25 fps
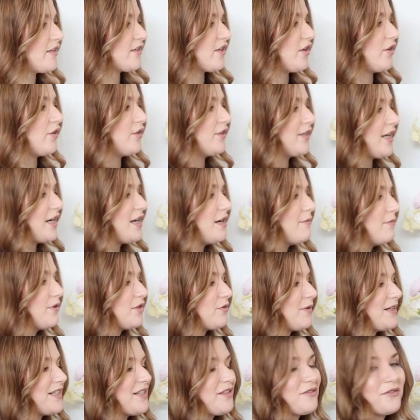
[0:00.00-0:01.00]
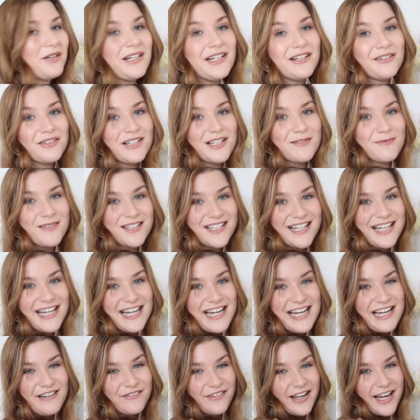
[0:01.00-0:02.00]
So day number 23, Christmas
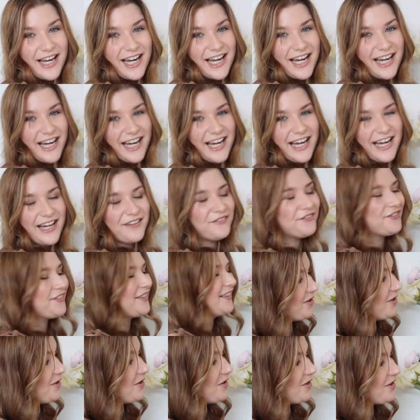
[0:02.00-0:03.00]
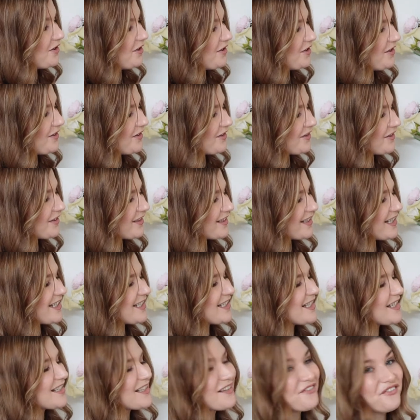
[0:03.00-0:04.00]
Eve. Oh,
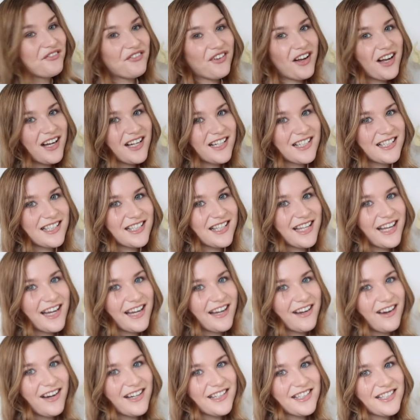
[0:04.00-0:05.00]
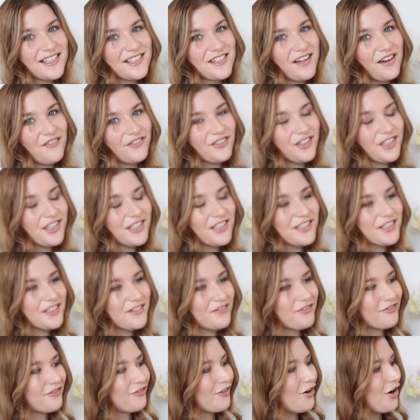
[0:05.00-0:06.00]
this is the first thing I discovered
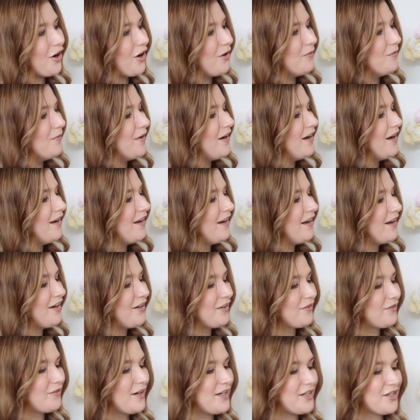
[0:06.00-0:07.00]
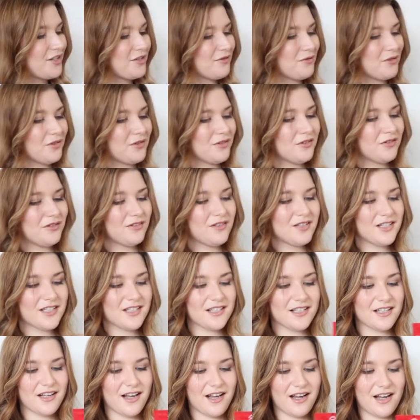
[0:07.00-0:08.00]
from
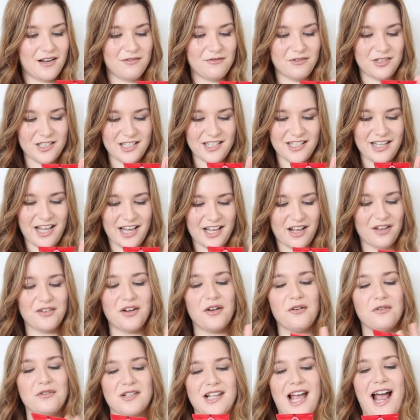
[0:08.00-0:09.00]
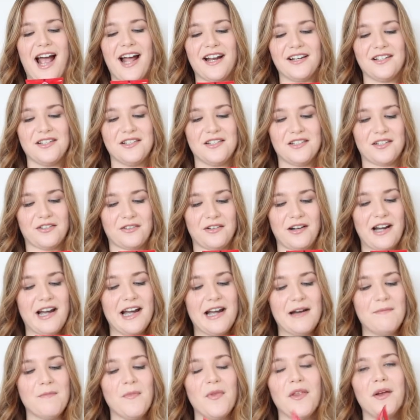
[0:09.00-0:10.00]
Rituals. Was it this? Oh no, it was a hand
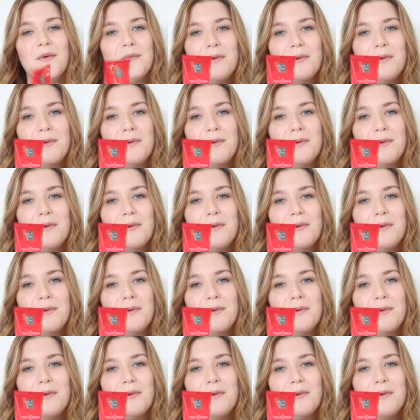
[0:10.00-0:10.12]
cream.